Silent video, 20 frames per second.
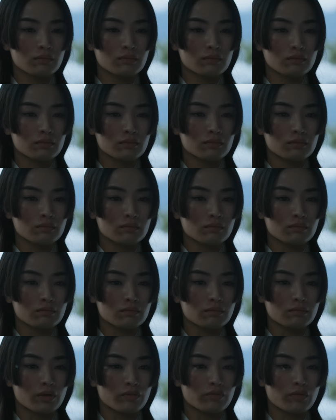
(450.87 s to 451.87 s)
come to connect with the
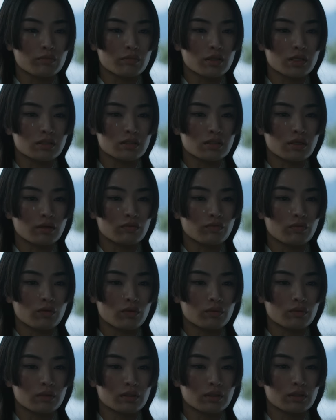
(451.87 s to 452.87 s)
character
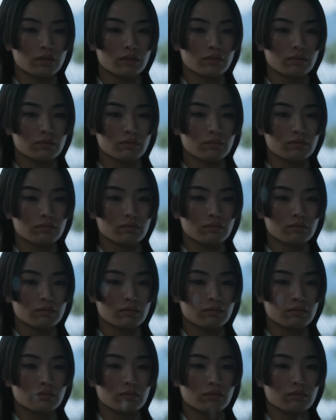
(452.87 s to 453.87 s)
Mariko, and John has a
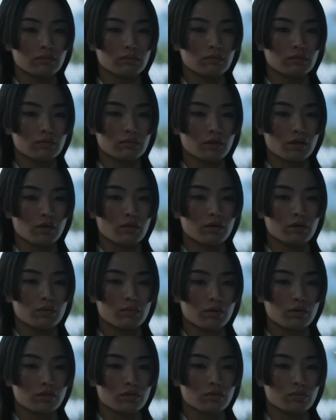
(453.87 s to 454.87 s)
deep sense of love for her
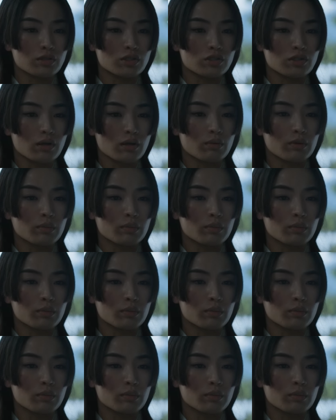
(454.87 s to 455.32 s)
too.